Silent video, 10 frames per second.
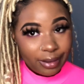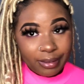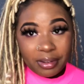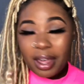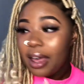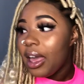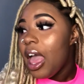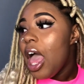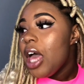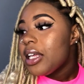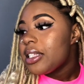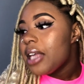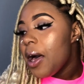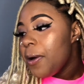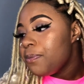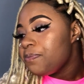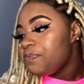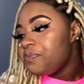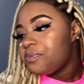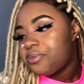Okay. So
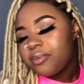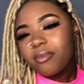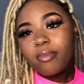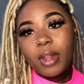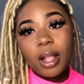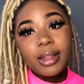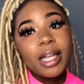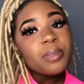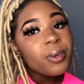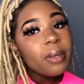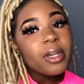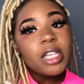that's pretty much